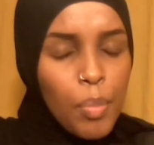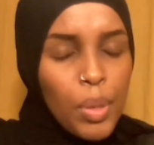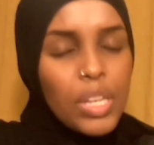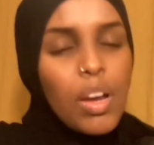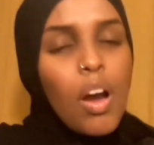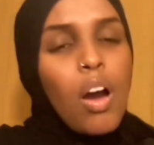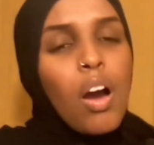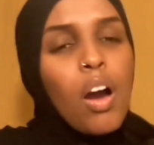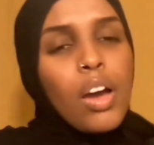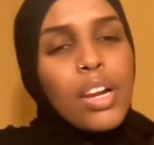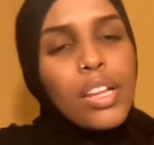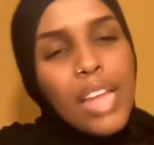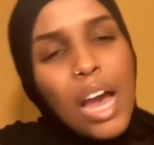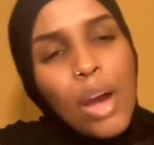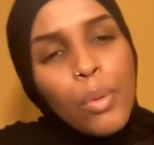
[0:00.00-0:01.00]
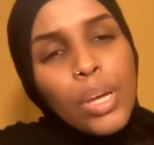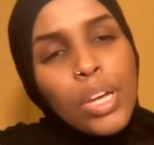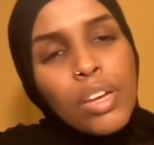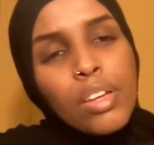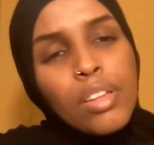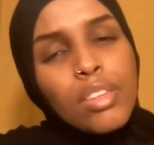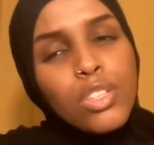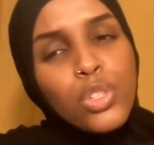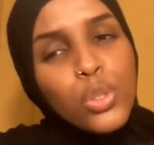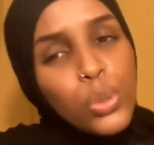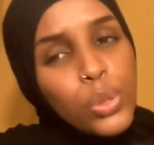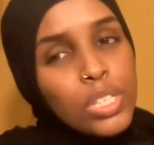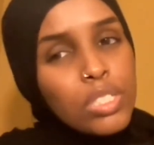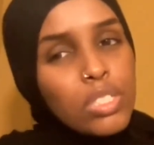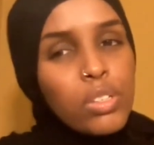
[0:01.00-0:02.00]
but on allowing the
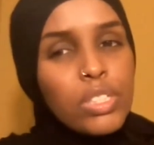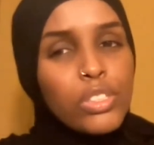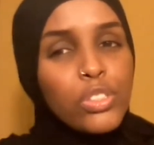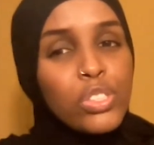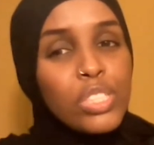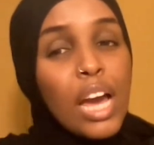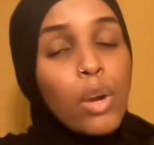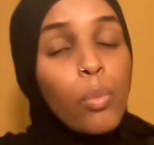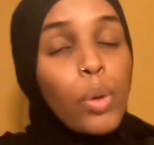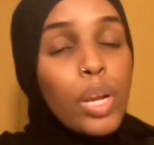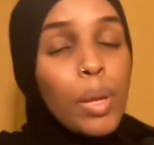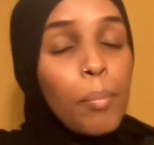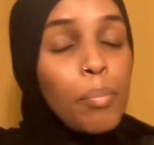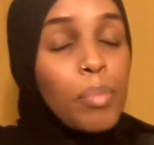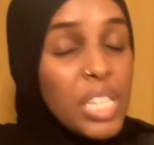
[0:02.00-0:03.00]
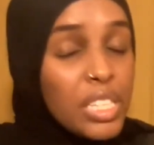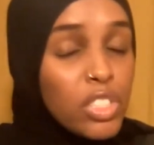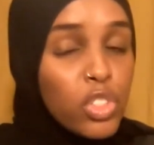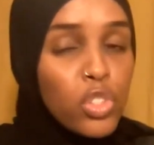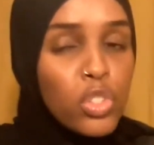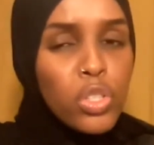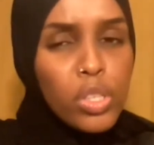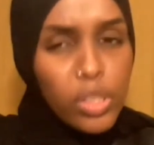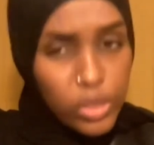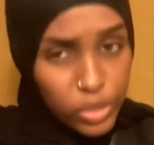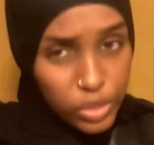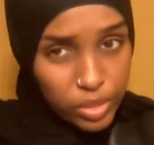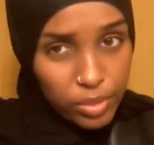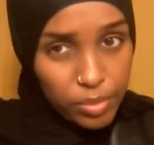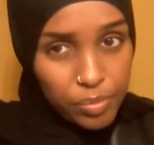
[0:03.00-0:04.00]
student to understand what it means to
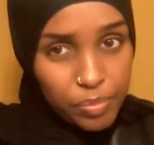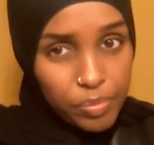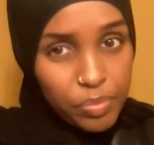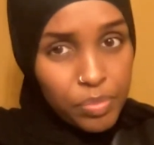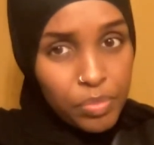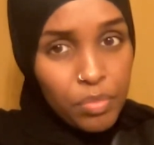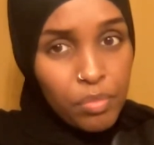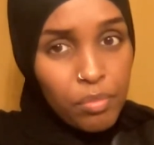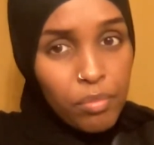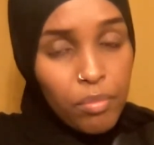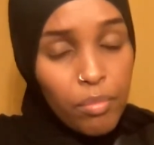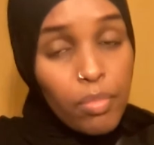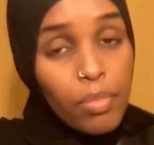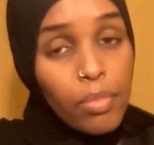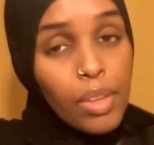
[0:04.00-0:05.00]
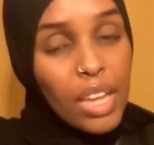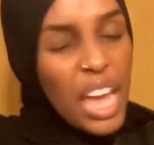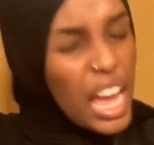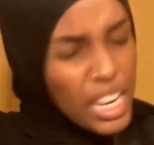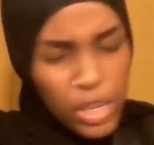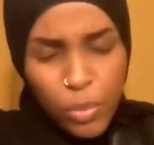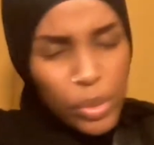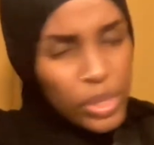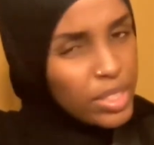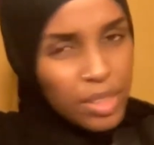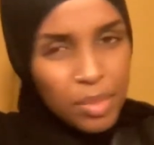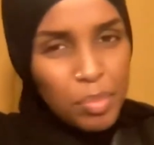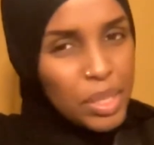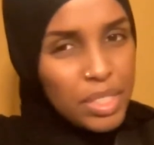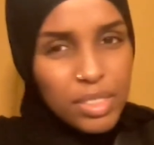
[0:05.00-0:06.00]
learn. Anyone
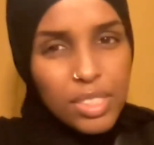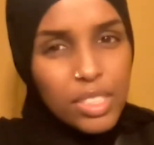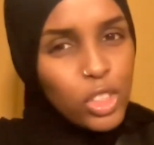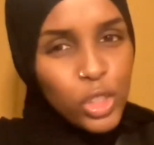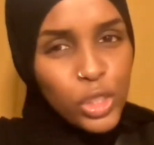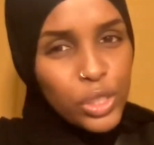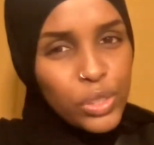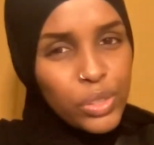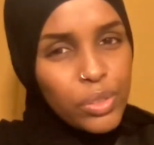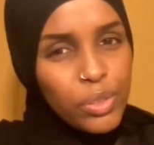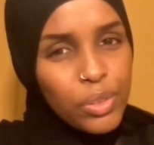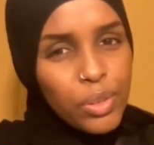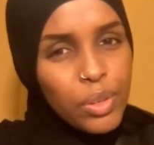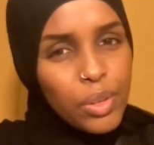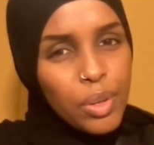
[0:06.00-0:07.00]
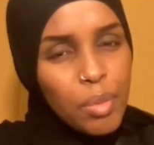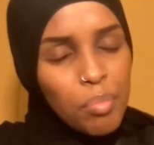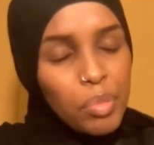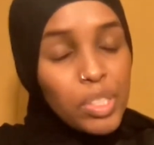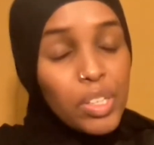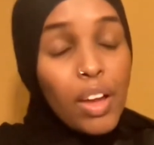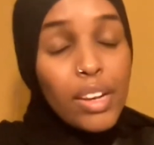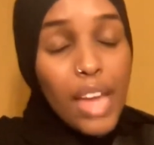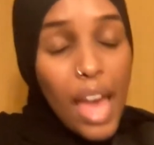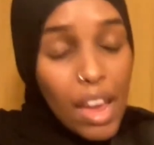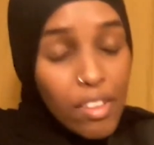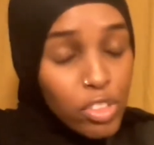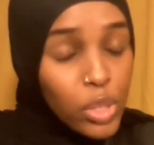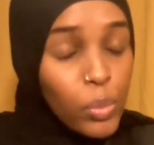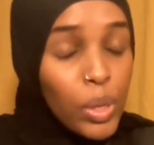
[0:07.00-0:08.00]
can be a teacher, but not
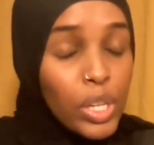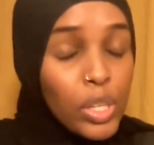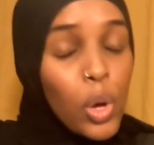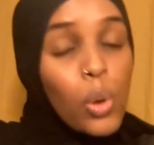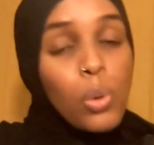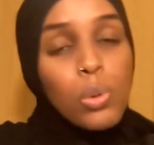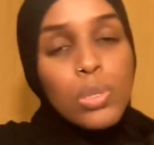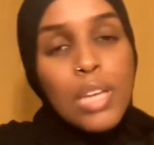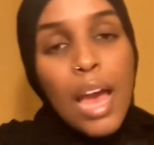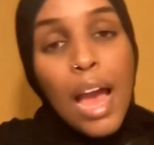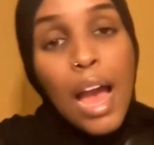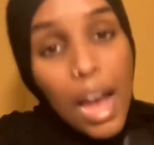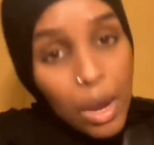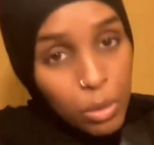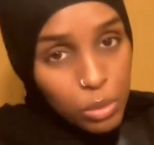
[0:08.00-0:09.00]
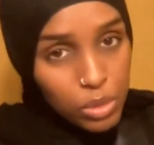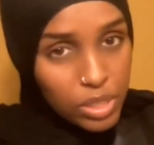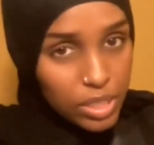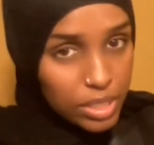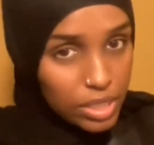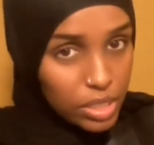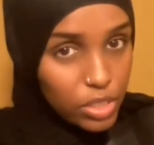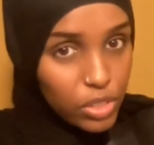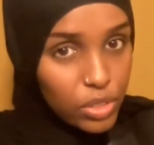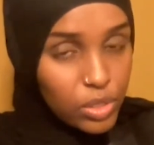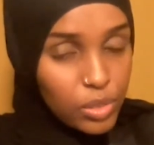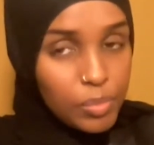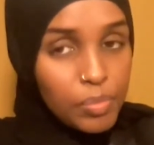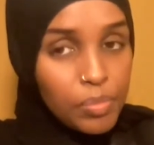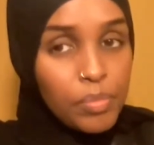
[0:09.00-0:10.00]
everyone knows how to teach.